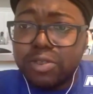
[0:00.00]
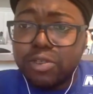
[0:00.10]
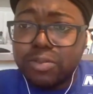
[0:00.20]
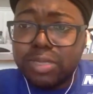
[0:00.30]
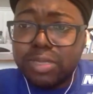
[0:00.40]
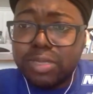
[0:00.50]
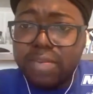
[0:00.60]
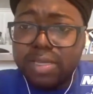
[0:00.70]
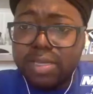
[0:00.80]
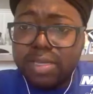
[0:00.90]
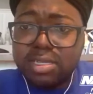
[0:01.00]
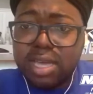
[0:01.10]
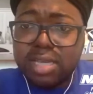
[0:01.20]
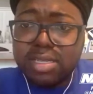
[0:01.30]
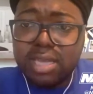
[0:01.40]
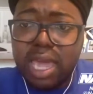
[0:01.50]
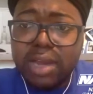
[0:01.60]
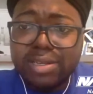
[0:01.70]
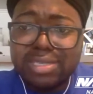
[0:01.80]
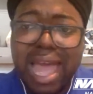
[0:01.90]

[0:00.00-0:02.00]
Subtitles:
Zoom segments to discuss the CARES